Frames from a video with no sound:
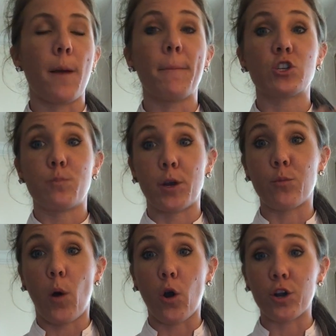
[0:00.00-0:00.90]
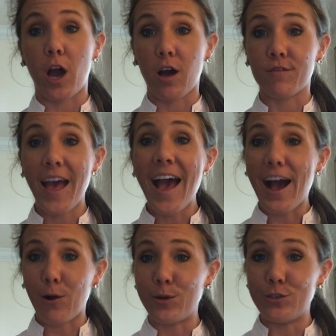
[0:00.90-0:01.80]
a much bigger part of
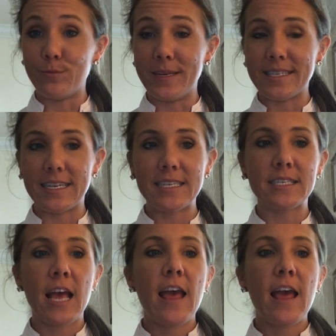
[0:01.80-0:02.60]
how we do business.